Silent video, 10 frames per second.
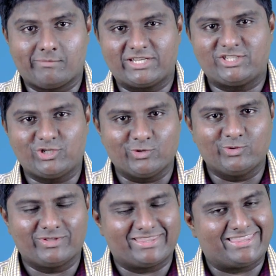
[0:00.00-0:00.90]
number
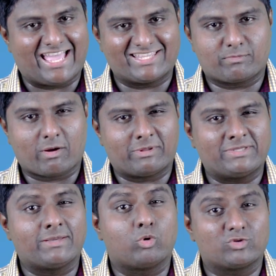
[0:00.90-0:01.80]
two, that's
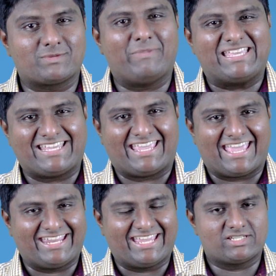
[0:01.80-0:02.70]
probably the most basic
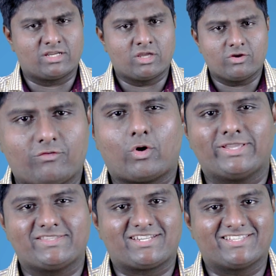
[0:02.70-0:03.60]
etiquette. For
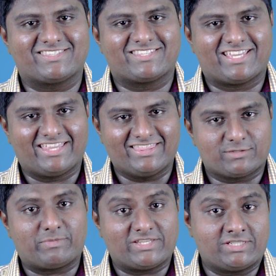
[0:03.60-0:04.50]
instance, in
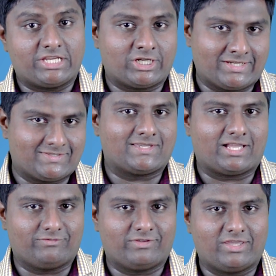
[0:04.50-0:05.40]
this presentation
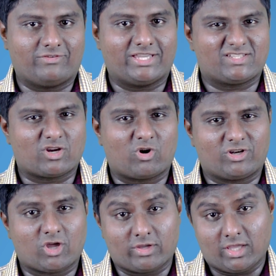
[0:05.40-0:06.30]
itself, if I
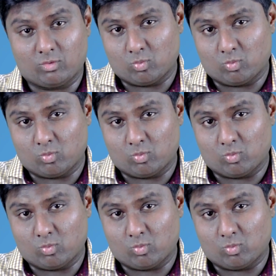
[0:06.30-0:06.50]
start talking